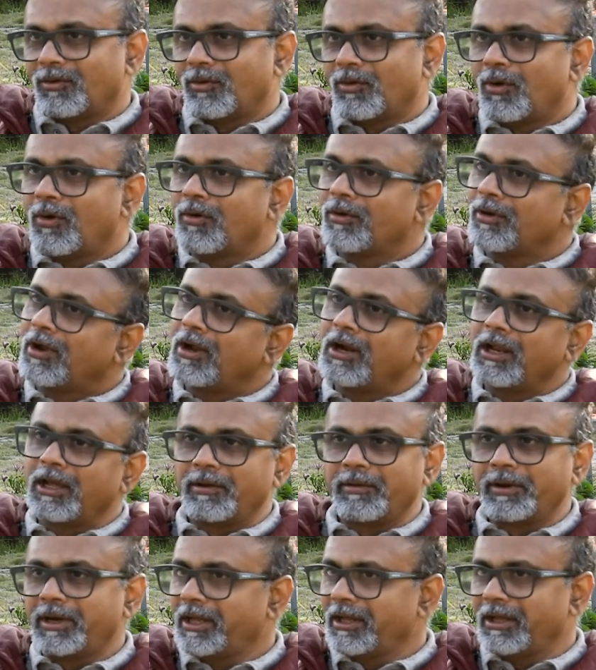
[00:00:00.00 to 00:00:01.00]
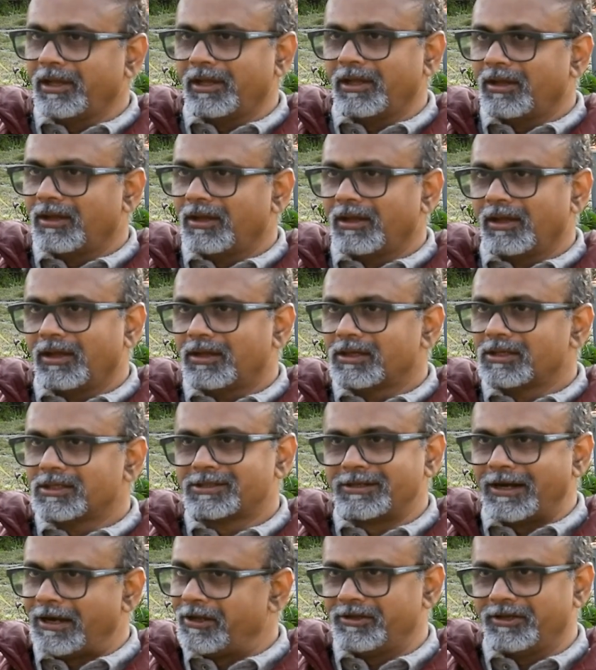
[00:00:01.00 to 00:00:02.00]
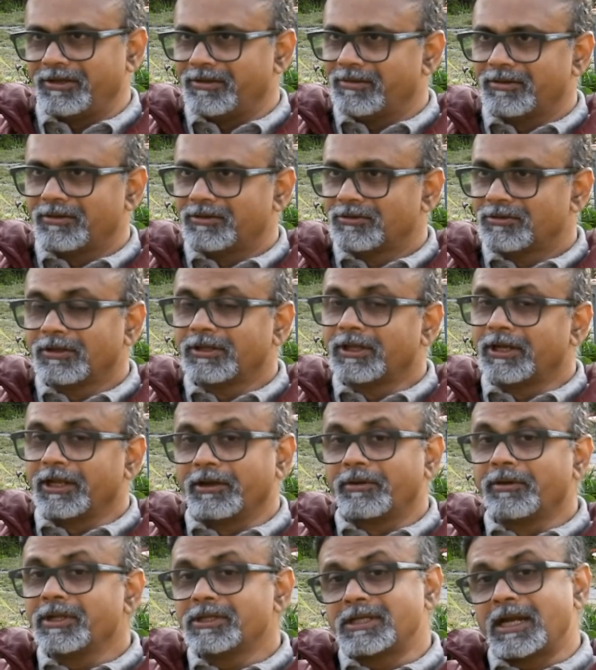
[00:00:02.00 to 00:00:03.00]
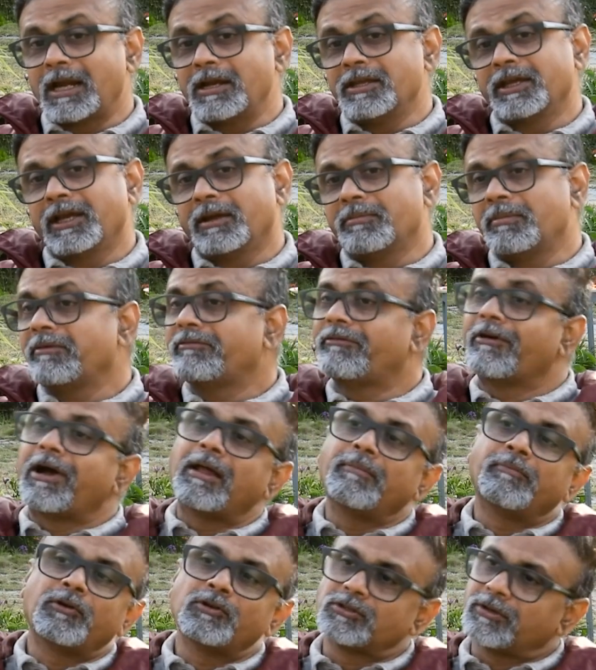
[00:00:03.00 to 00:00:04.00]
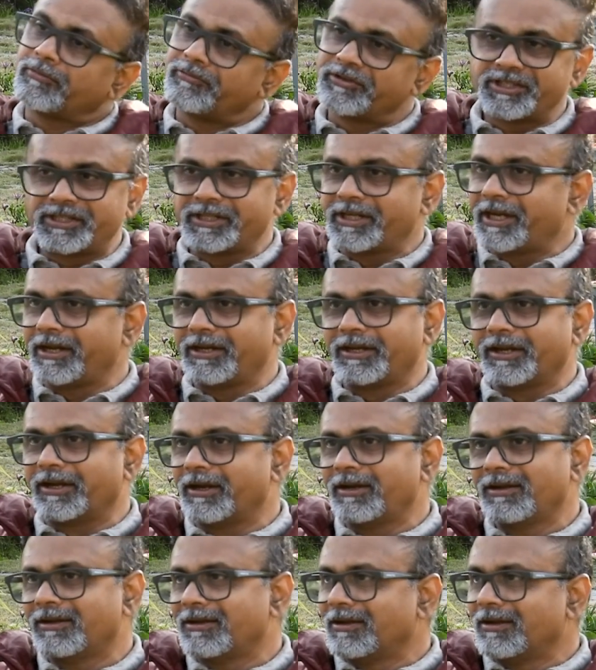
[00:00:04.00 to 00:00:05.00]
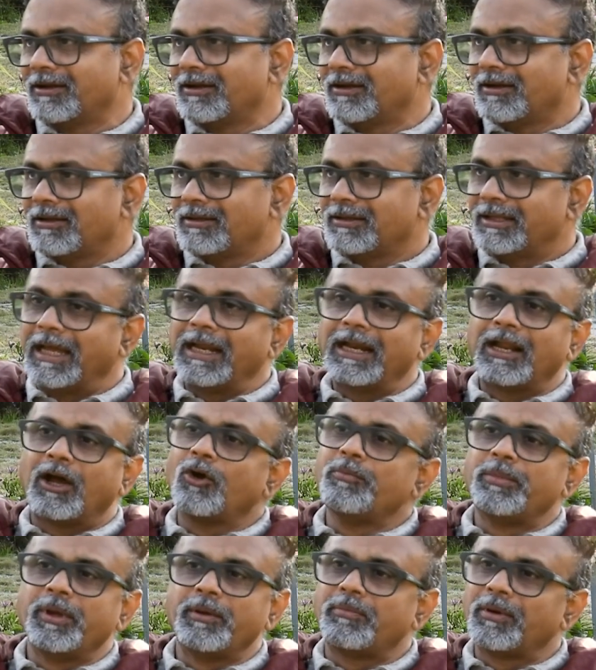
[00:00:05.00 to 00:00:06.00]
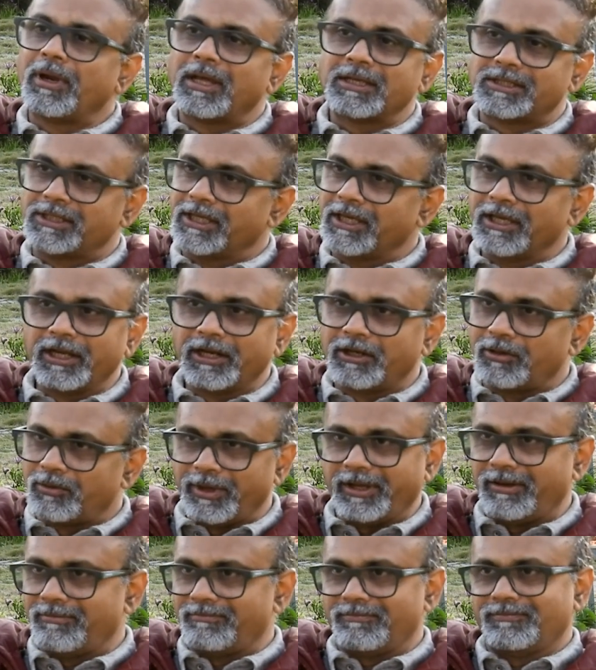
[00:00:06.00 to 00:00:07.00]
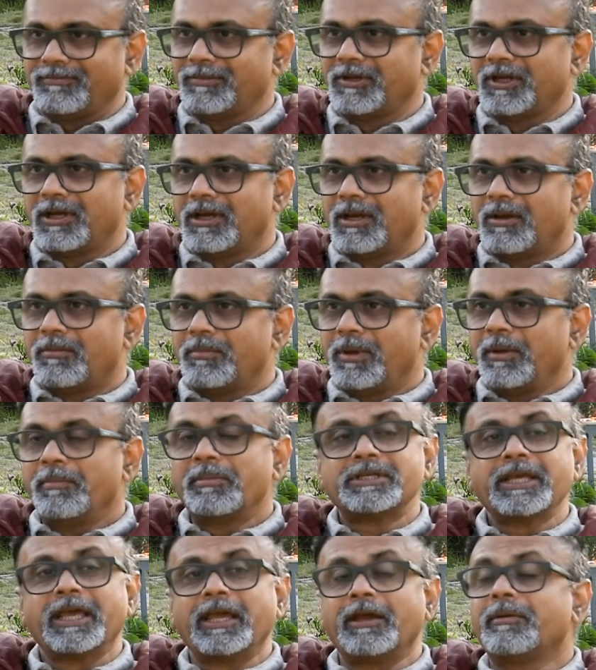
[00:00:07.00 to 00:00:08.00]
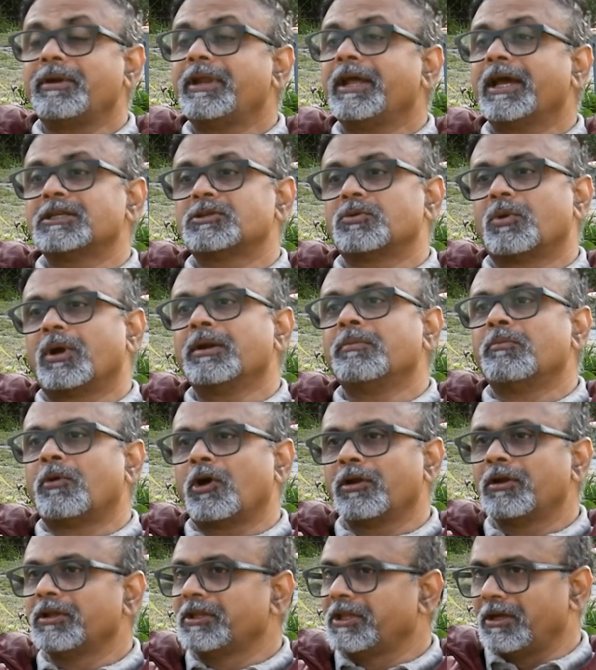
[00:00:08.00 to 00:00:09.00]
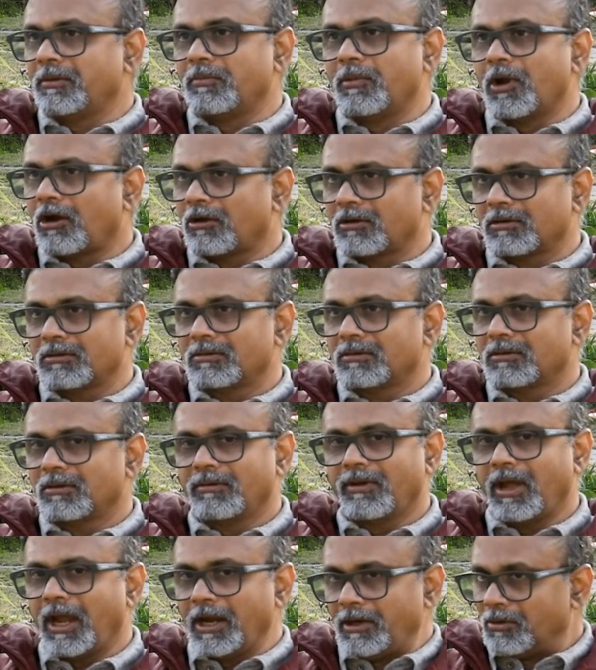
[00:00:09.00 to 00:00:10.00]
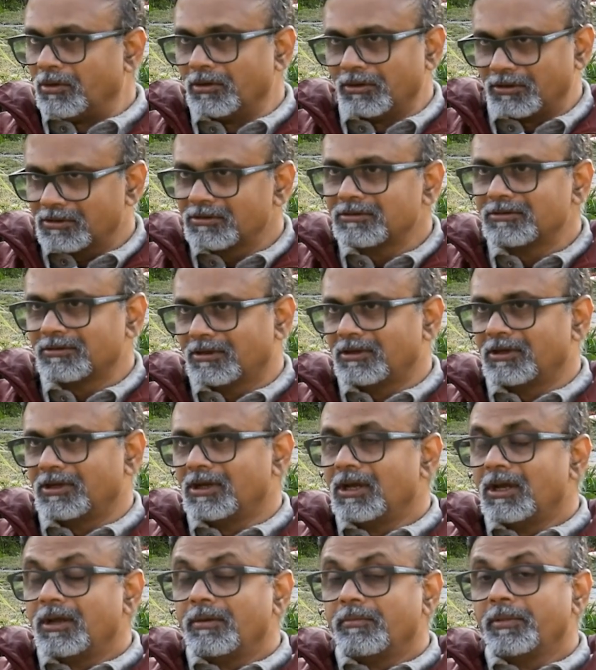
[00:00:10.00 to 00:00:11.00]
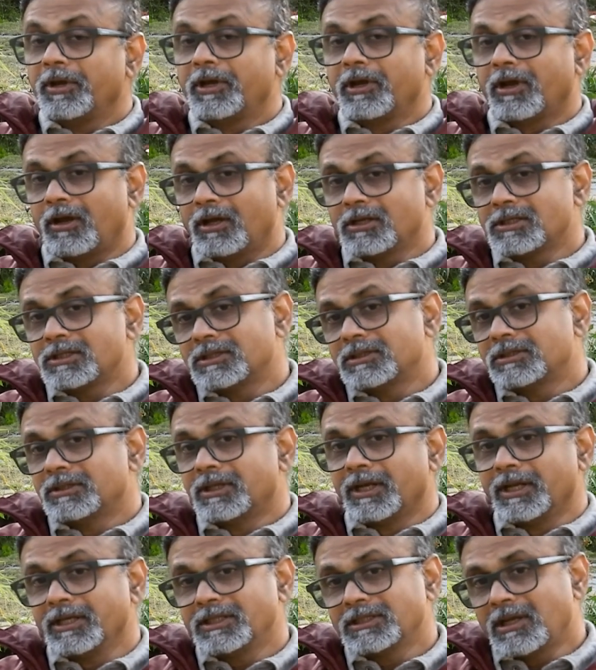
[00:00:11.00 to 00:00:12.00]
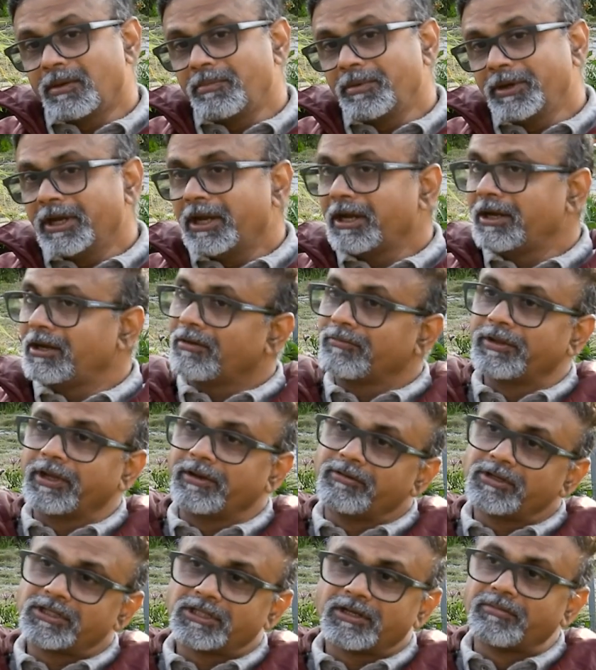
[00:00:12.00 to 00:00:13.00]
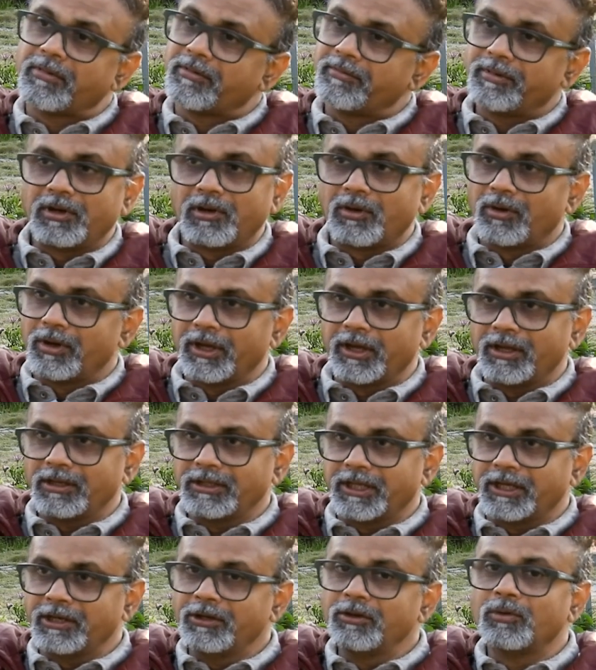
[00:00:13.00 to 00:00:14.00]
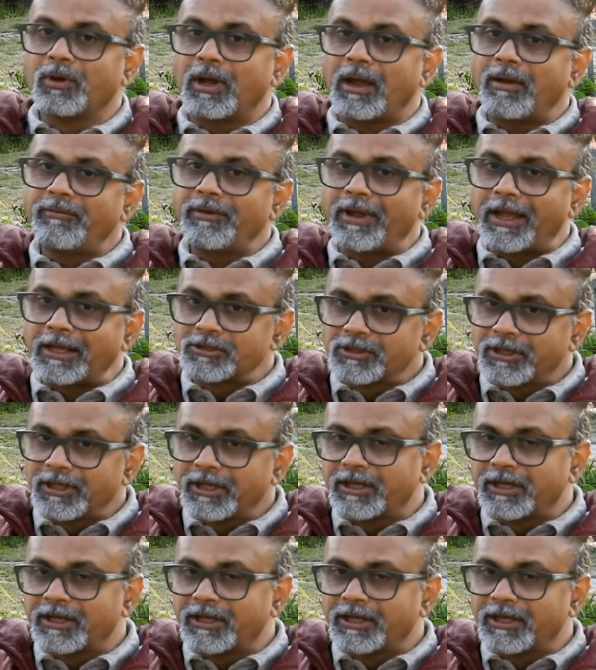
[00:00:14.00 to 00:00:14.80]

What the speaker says: overall equity strategy. So that equity strategy can be far more sophisticated than how people are seeing it today. People say equity has one monolithic block. I don't. Because the risk appetite of the investor may be lower, then you have to actually